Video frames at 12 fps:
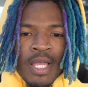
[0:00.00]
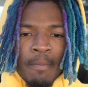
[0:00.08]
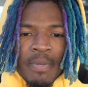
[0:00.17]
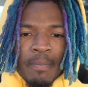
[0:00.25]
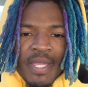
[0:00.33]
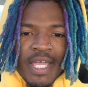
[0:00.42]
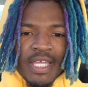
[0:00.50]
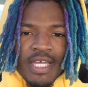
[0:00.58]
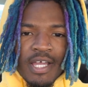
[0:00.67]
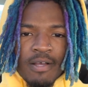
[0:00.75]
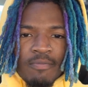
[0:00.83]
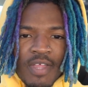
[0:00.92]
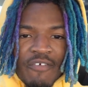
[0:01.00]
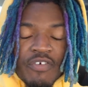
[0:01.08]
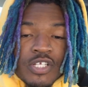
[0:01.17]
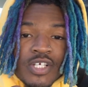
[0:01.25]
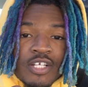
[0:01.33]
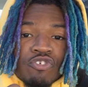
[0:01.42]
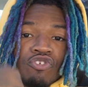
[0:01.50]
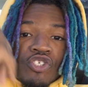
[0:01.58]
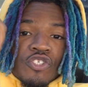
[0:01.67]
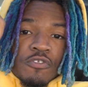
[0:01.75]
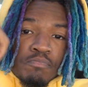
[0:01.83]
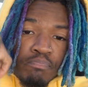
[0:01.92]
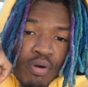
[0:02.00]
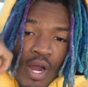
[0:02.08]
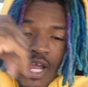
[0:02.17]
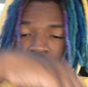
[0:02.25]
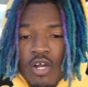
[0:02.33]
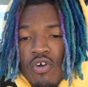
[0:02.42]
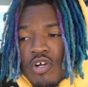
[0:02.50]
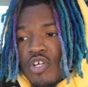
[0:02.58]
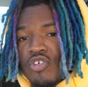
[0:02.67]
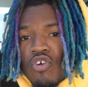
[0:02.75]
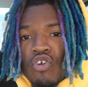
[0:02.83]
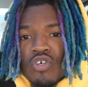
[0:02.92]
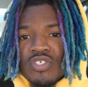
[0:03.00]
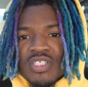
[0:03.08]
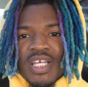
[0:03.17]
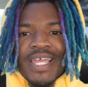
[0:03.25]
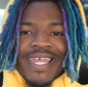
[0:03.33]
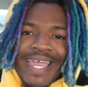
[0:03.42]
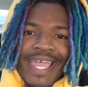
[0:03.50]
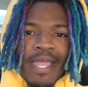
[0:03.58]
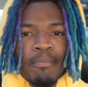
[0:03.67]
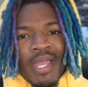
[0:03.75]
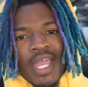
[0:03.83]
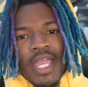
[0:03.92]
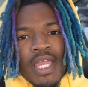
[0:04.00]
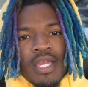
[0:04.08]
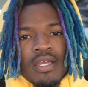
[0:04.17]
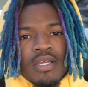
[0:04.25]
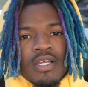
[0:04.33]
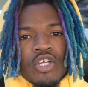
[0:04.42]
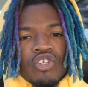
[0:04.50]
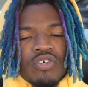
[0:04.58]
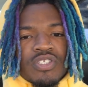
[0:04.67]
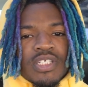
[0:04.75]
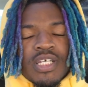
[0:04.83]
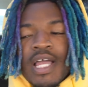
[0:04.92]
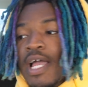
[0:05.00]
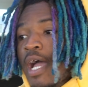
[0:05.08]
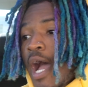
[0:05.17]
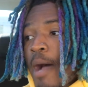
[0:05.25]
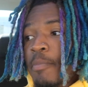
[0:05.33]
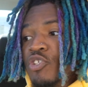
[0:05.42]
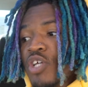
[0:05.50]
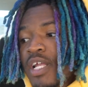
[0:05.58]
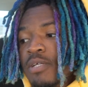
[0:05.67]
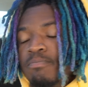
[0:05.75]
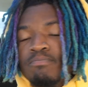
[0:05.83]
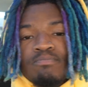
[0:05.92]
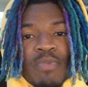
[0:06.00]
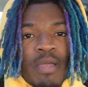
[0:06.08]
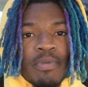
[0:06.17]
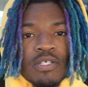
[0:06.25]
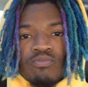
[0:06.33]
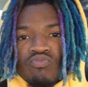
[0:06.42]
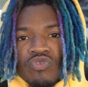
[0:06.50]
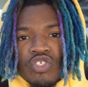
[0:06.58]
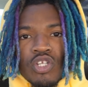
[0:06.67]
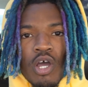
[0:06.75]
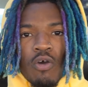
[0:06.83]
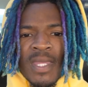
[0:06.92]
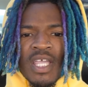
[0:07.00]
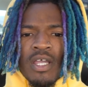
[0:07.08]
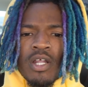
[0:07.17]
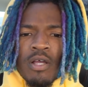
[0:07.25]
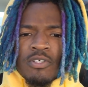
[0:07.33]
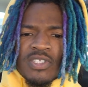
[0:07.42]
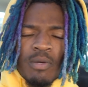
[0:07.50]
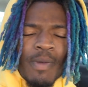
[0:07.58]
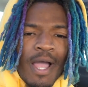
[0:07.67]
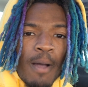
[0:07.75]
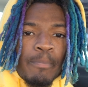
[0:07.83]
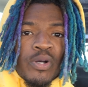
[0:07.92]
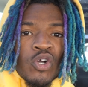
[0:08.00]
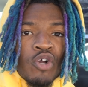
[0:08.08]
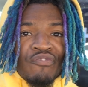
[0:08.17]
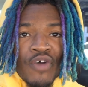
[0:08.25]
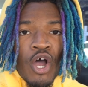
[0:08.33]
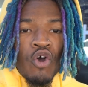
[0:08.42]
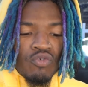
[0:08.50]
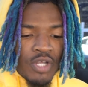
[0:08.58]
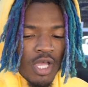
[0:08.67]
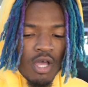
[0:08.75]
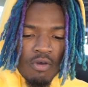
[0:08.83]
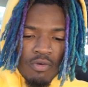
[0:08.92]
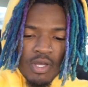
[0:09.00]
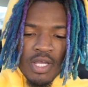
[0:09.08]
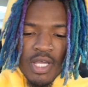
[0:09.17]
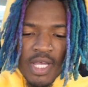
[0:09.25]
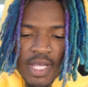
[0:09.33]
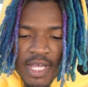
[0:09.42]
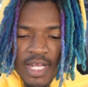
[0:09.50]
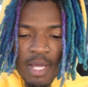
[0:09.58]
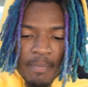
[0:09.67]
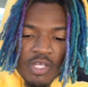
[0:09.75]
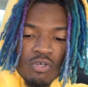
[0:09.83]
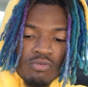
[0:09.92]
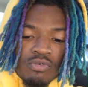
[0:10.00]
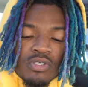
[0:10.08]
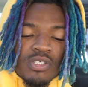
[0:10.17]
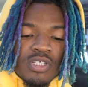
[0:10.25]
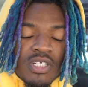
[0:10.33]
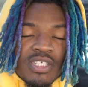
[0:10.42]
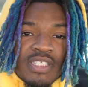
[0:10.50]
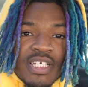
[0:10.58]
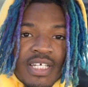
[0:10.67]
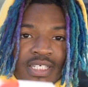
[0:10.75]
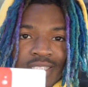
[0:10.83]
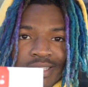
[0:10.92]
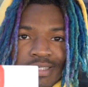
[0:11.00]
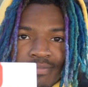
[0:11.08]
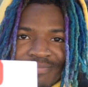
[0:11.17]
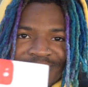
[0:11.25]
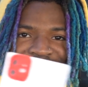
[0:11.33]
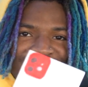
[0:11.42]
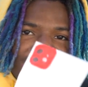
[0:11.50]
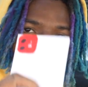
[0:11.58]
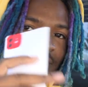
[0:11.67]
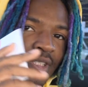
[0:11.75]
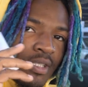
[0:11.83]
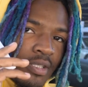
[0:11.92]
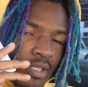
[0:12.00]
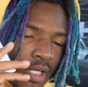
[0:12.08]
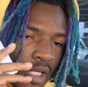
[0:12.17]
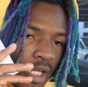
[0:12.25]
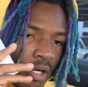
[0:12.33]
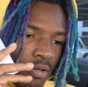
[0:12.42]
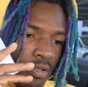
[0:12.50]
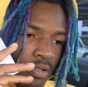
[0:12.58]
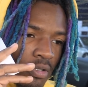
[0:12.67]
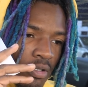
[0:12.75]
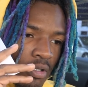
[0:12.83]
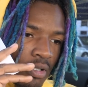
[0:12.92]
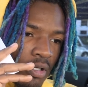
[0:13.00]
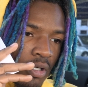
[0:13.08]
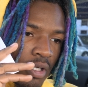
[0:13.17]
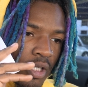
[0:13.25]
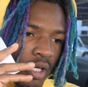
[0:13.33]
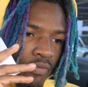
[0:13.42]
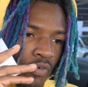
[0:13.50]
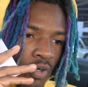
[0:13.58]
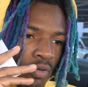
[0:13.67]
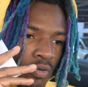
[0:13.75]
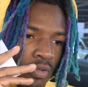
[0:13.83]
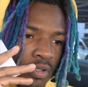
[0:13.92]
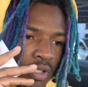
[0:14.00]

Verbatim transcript: But man, yeah, I'm finna try to do this prank on her, you know what I'm saying? Yeah, man. You know what I'm saying? I'm gonna try to maybe, you know, get her somehow put her phone down and I'm gonna use this. Yeah, hello. Yeah, fool.